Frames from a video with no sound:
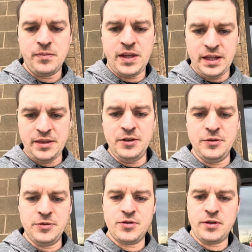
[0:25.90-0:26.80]
get the
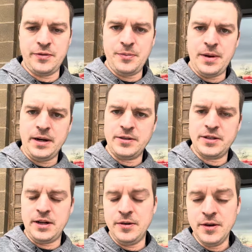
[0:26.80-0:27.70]
news straight from here.
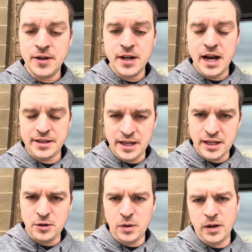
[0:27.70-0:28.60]
So I
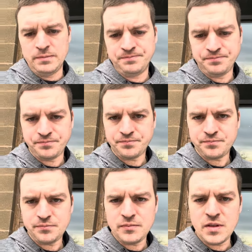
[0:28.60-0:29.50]
thank you all.
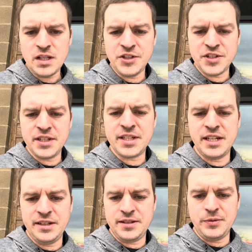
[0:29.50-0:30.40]
So let's
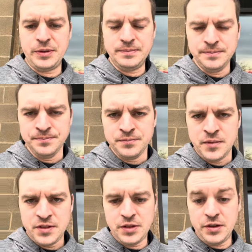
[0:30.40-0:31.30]
get into it.
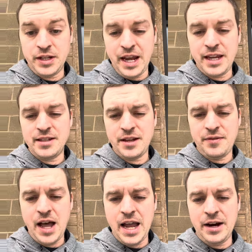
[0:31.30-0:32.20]
So the Yankees have
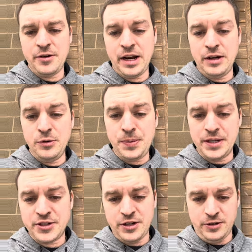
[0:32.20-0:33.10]
hired a new
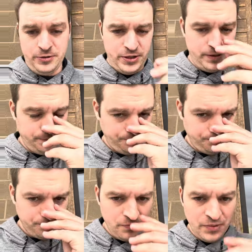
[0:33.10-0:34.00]
bench coach.
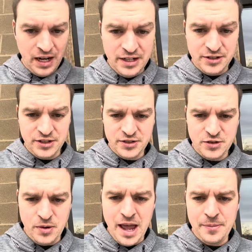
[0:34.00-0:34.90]
And it just
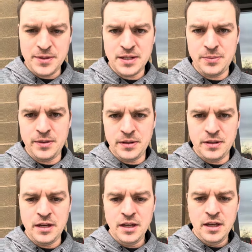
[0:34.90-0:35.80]
so happens to
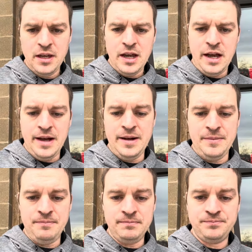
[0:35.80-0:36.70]
be
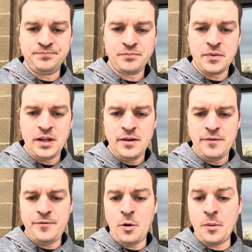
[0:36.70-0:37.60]

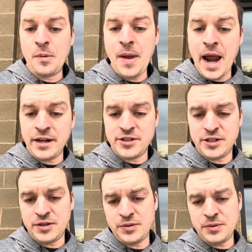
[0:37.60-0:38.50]
former
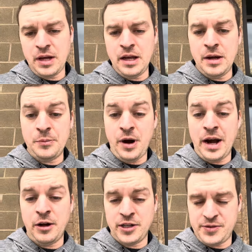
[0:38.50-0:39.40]
manager
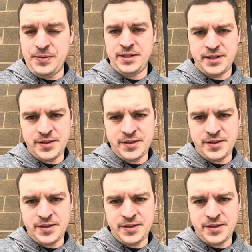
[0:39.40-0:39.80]
Brad Ausmus.